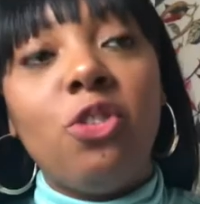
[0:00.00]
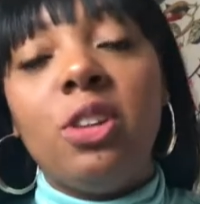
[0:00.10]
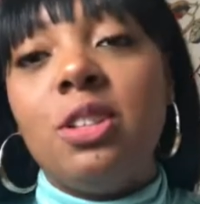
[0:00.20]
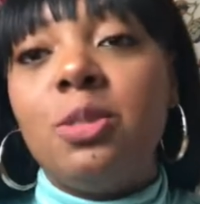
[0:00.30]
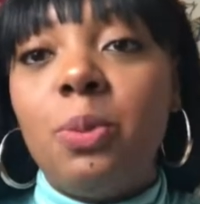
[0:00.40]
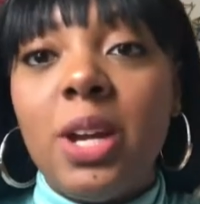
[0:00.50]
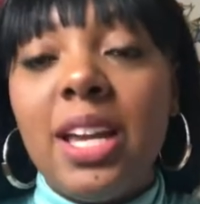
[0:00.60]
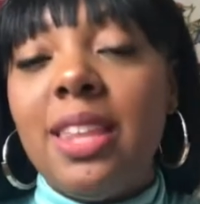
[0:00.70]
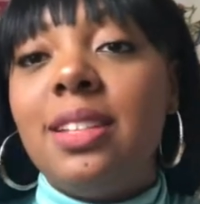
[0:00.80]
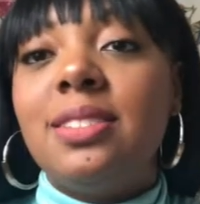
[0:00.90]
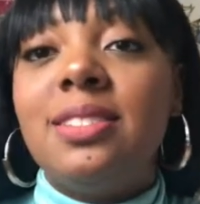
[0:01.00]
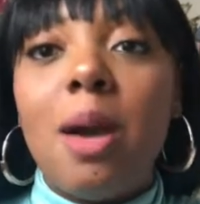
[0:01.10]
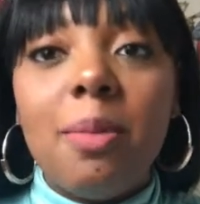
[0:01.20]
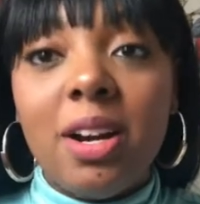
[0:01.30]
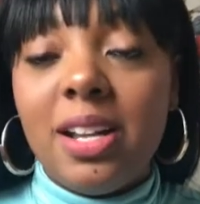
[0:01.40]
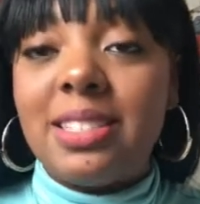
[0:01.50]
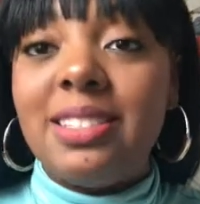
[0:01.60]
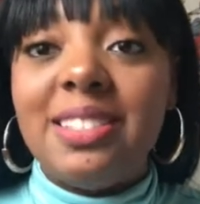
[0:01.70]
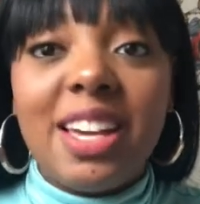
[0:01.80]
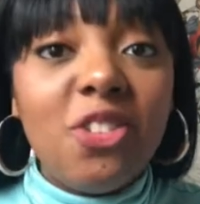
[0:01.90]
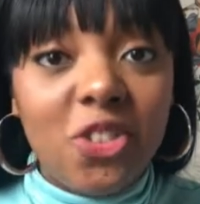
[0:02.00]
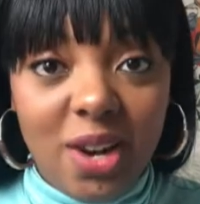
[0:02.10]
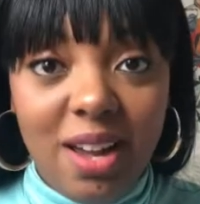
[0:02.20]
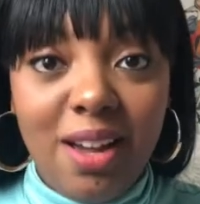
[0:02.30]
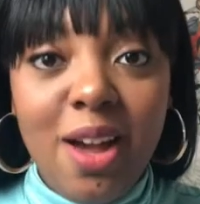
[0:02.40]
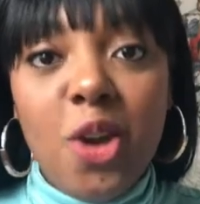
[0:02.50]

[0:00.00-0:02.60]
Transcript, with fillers: For the spring and the summer is different,